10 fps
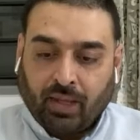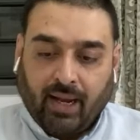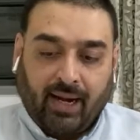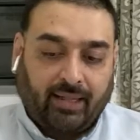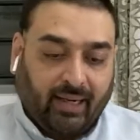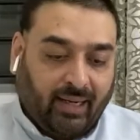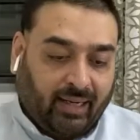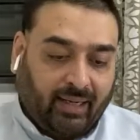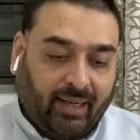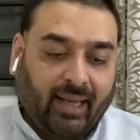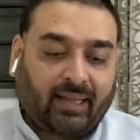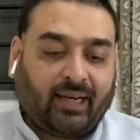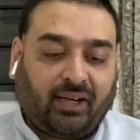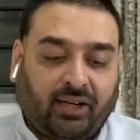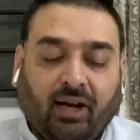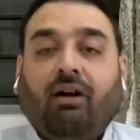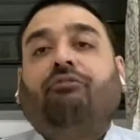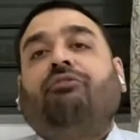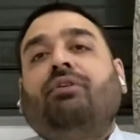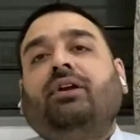and then take the tough
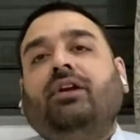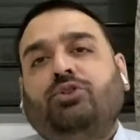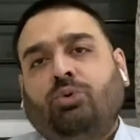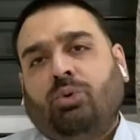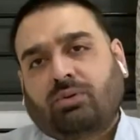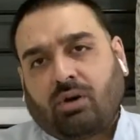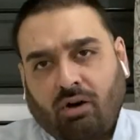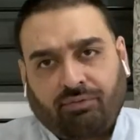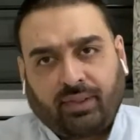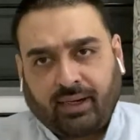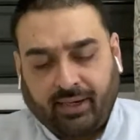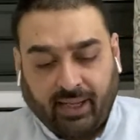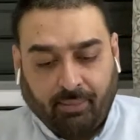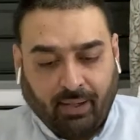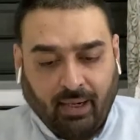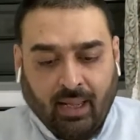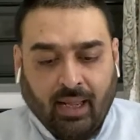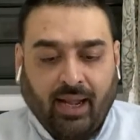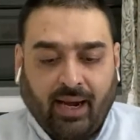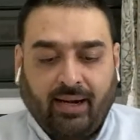issues off the table
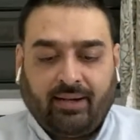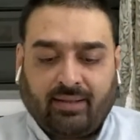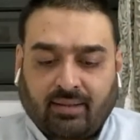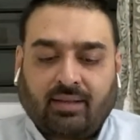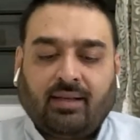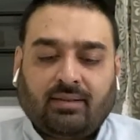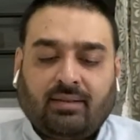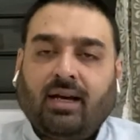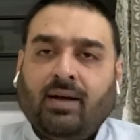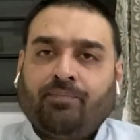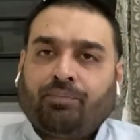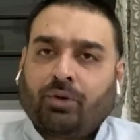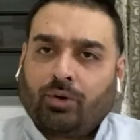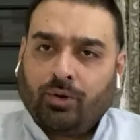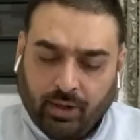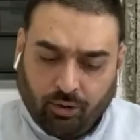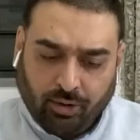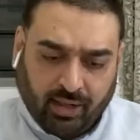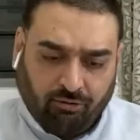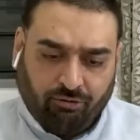and discuss the
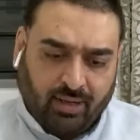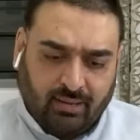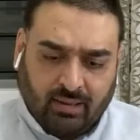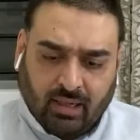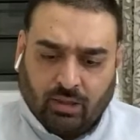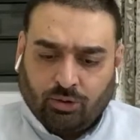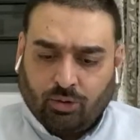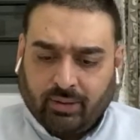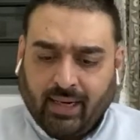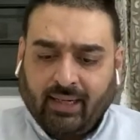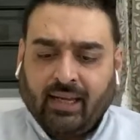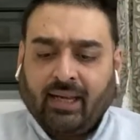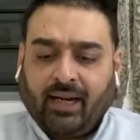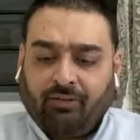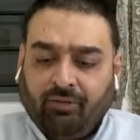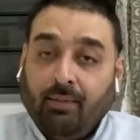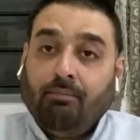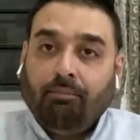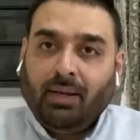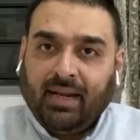goody ones so that it will
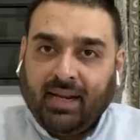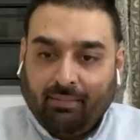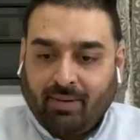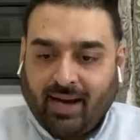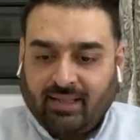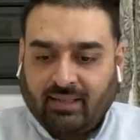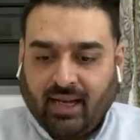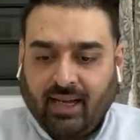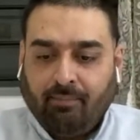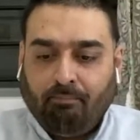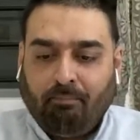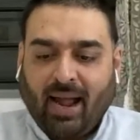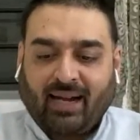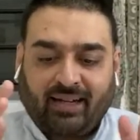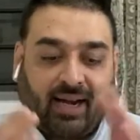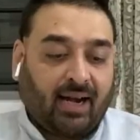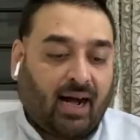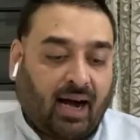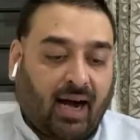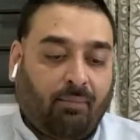minimize the impact and
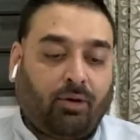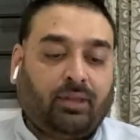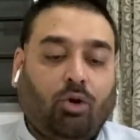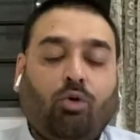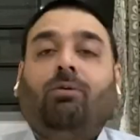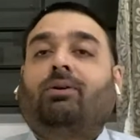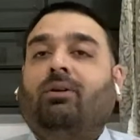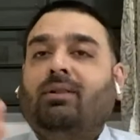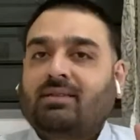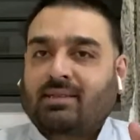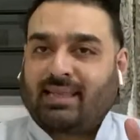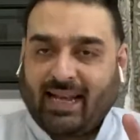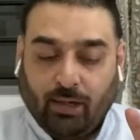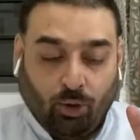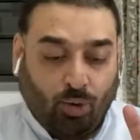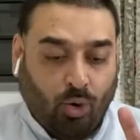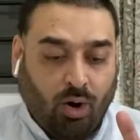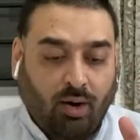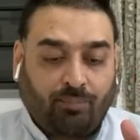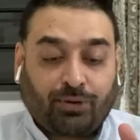harm on the overall
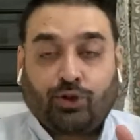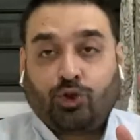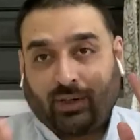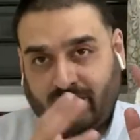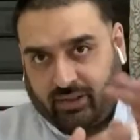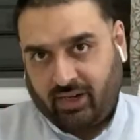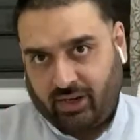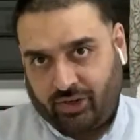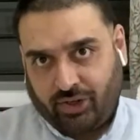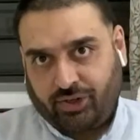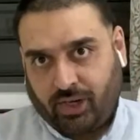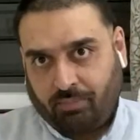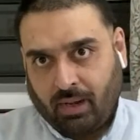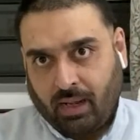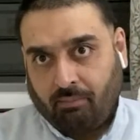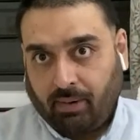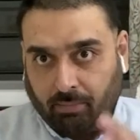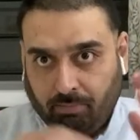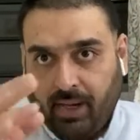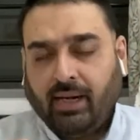Sino-US relationship. But
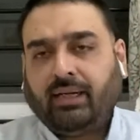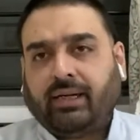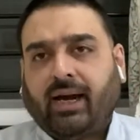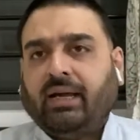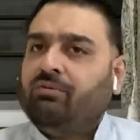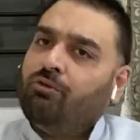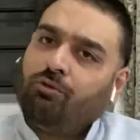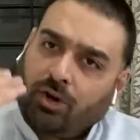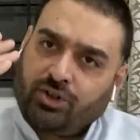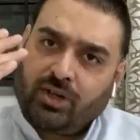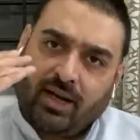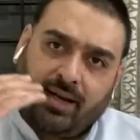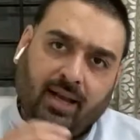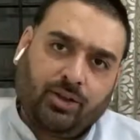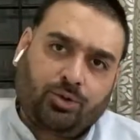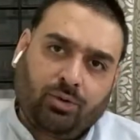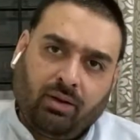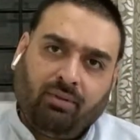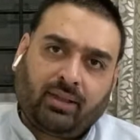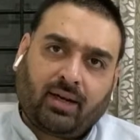meantime, what China is doing
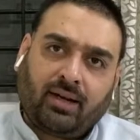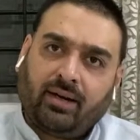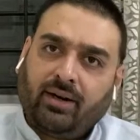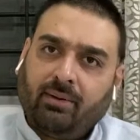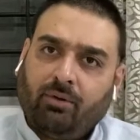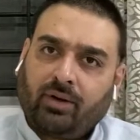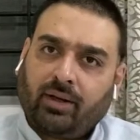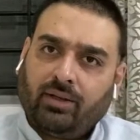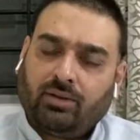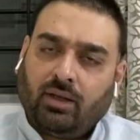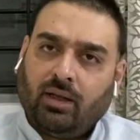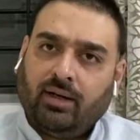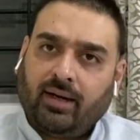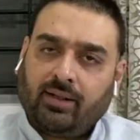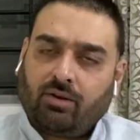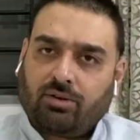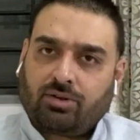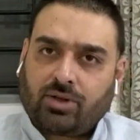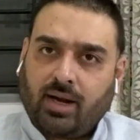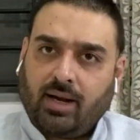with another democracy, that is
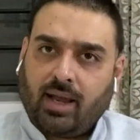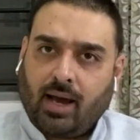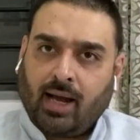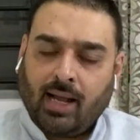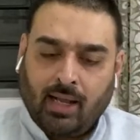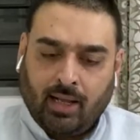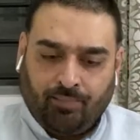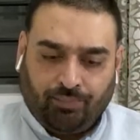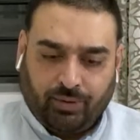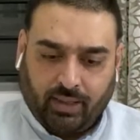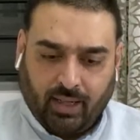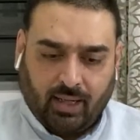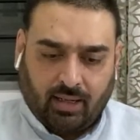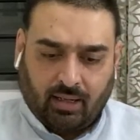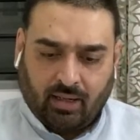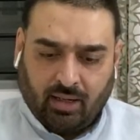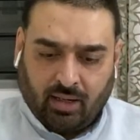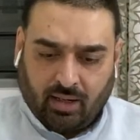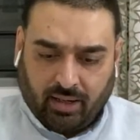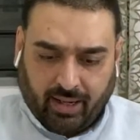Australia, they are
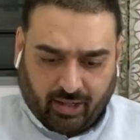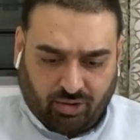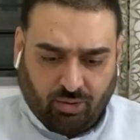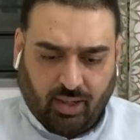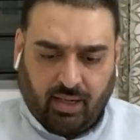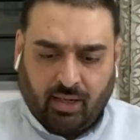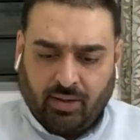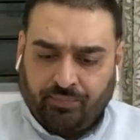actually